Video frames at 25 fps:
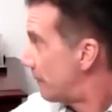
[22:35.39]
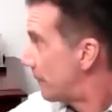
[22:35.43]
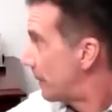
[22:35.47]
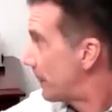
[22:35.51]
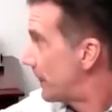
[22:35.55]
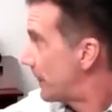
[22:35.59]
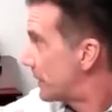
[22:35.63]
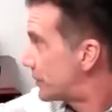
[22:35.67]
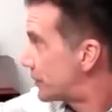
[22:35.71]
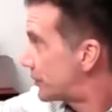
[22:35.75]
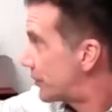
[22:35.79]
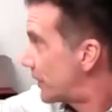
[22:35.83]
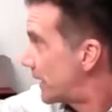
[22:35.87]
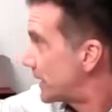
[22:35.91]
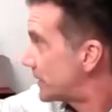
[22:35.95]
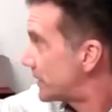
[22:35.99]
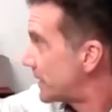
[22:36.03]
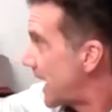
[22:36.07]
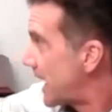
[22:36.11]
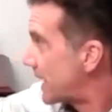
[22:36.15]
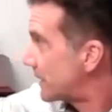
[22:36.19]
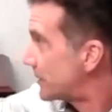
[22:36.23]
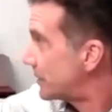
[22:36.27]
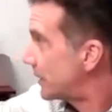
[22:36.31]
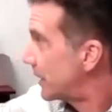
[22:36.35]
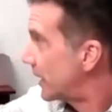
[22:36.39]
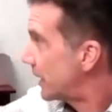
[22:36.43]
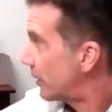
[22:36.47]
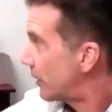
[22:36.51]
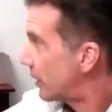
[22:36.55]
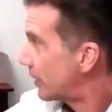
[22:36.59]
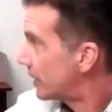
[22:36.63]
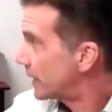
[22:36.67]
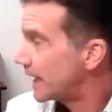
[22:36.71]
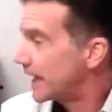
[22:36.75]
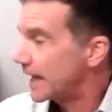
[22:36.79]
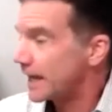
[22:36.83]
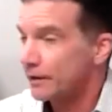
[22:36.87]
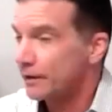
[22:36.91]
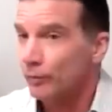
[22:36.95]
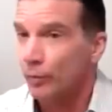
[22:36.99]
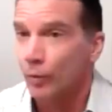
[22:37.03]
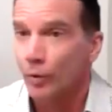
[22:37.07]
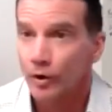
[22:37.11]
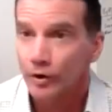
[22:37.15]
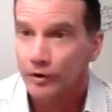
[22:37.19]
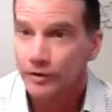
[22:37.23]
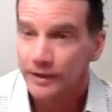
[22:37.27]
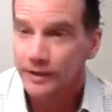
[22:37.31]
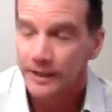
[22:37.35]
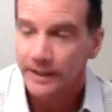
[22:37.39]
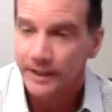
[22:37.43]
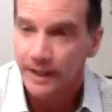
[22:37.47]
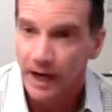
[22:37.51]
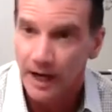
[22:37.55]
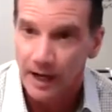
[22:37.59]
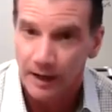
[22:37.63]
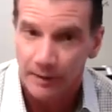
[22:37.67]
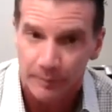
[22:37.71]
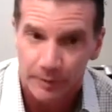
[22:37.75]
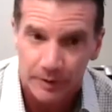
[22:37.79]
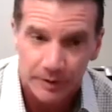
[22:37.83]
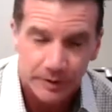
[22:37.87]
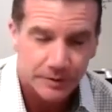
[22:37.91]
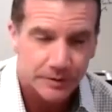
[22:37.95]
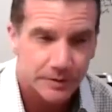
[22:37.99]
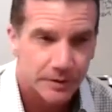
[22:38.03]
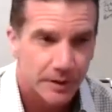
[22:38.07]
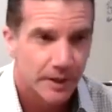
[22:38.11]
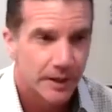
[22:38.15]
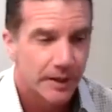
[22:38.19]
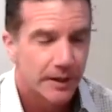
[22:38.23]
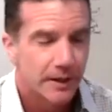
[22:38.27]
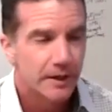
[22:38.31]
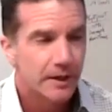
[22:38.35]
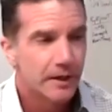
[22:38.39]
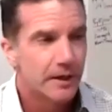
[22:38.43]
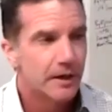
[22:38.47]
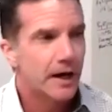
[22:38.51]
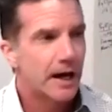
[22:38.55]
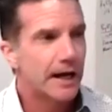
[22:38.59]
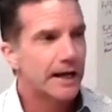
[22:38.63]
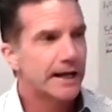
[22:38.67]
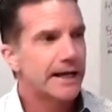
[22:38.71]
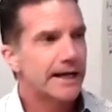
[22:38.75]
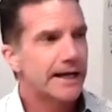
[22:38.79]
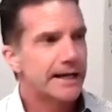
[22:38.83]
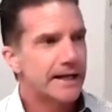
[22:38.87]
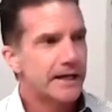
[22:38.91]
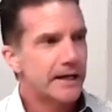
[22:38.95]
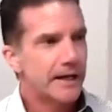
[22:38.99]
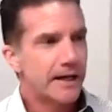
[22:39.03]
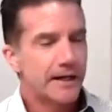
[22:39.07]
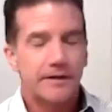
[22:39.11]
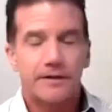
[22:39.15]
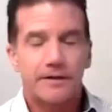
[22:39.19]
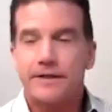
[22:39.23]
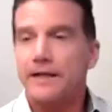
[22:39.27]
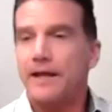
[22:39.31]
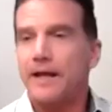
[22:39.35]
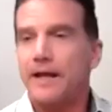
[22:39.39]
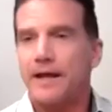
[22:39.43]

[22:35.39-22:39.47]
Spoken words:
This transaction here on the end, Worth e-commerce. Dean